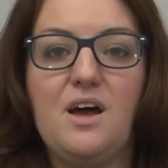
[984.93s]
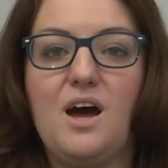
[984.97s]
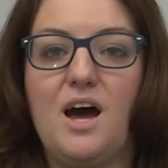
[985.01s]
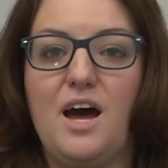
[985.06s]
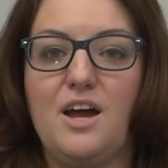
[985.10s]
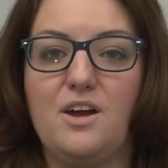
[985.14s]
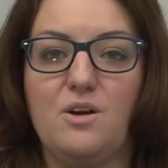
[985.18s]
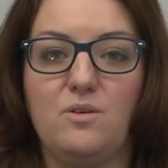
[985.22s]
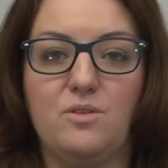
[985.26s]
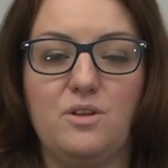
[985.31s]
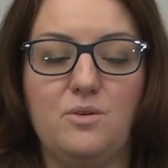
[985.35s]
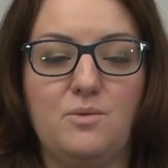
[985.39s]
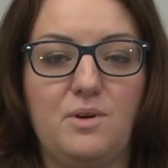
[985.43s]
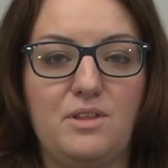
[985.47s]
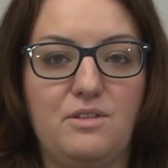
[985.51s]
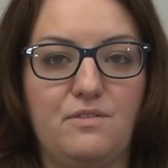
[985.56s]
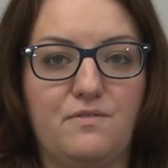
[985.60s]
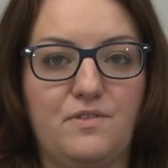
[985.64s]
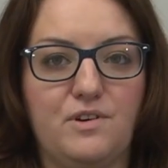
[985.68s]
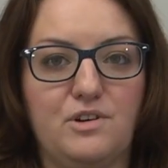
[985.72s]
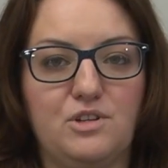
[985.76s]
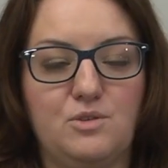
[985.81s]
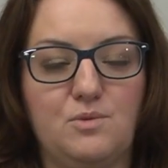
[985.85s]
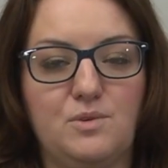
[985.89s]
I only read the
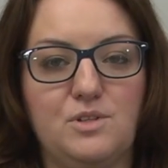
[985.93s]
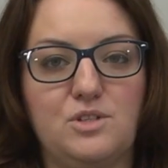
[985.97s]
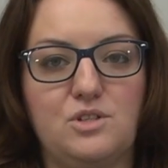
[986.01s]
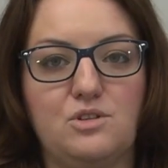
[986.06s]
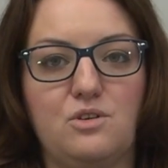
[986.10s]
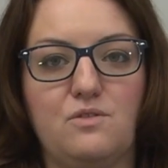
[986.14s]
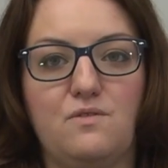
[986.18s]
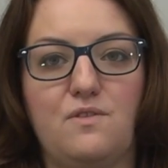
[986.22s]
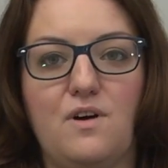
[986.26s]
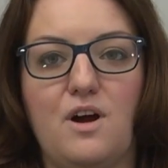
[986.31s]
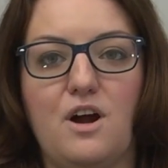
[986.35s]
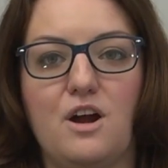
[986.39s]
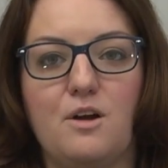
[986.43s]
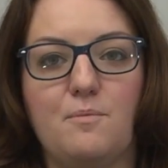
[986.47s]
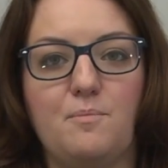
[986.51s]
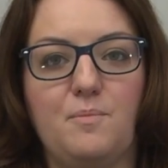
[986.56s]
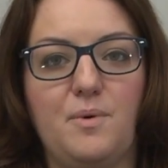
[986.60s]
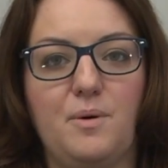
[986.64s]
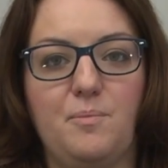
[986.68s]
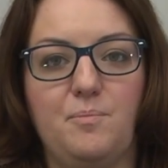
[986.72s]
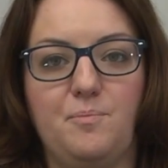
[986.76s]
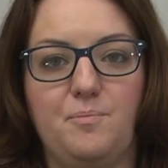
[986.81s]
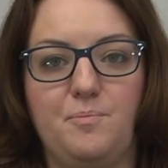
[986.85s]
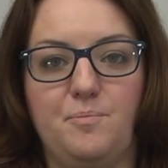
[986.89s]
first one so far,
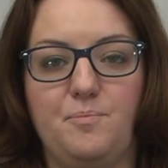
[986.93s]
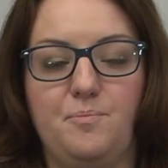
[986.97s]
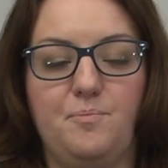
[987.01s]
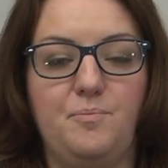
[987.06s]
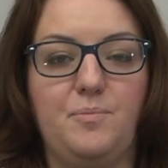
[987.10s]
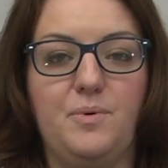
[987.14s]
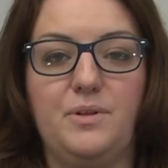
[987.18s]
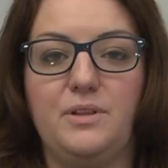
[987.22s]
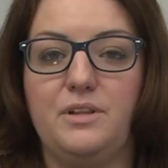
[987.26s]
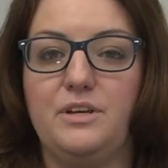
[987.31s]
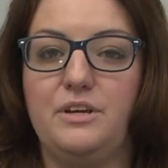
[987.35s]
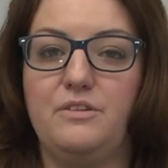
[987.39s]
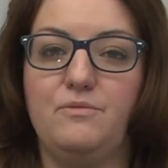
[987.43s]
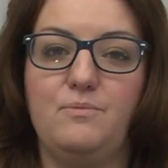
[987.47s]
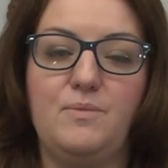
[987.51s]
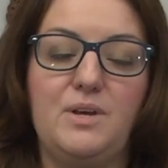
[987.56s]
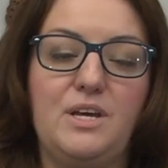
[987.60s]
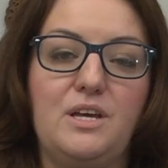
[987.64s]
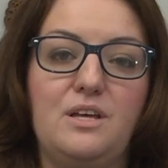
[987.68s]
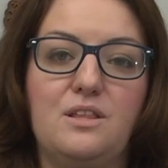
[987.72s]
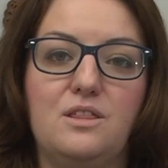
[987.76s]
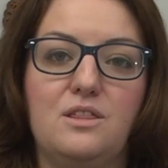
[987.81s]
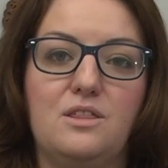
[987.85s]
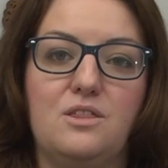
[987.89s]
but believe
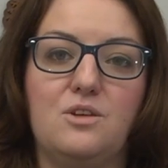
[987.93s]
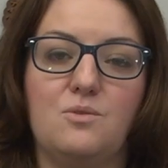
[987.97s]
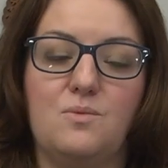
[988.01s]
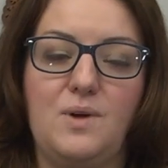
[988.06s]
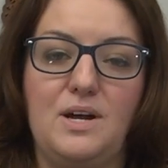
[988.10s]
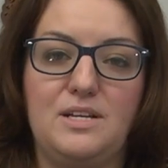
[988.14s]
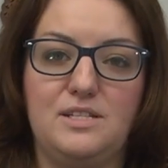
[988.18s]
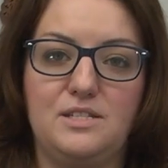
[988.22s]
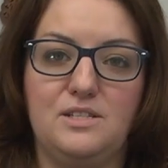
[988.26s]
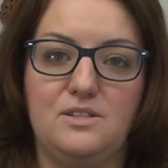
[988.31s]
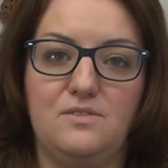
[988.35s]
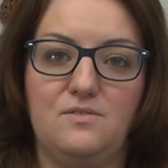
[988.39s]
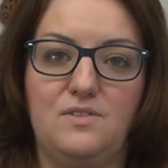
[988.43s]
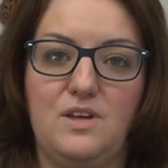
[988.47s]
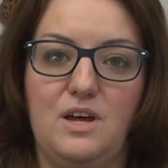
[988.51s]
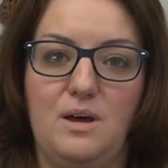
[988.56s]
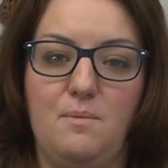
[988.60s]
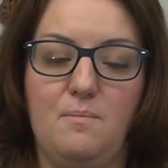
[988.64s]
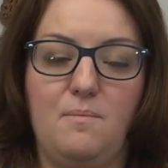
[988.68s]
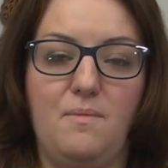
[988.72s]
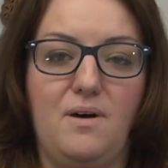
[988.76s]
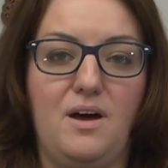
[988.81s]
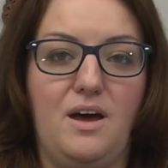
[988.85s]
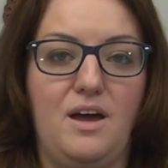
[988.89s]
me, the rest of
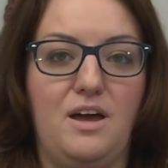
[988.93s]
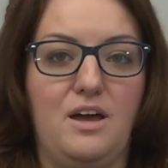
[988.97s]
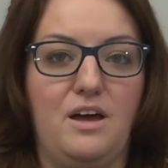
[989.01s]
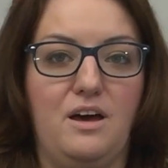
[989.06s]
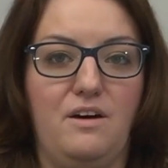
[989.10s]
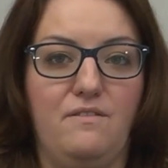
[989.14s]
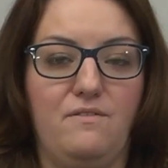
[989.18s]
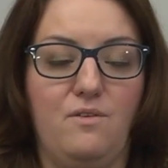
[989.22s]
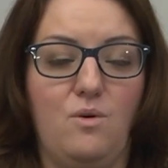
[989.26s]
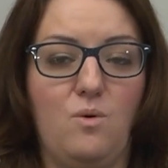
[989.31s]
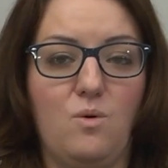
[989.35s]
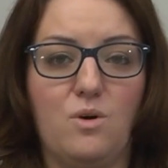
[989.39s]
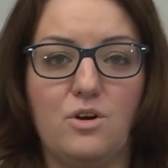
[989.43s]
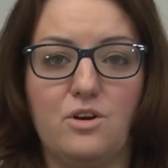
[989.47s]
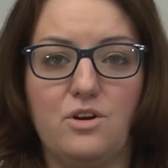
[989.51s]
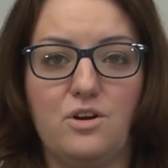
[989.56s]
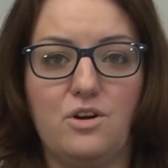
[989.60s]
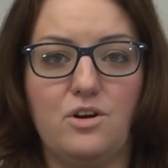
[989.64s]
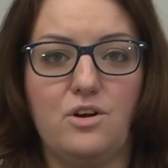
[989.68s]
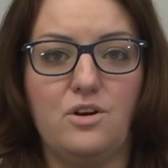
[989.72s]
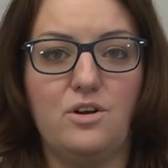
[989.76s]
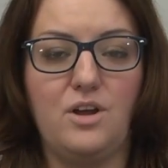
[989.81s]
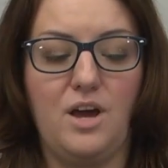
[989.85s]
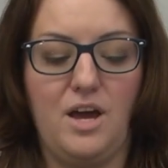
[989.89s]
them I have ordered.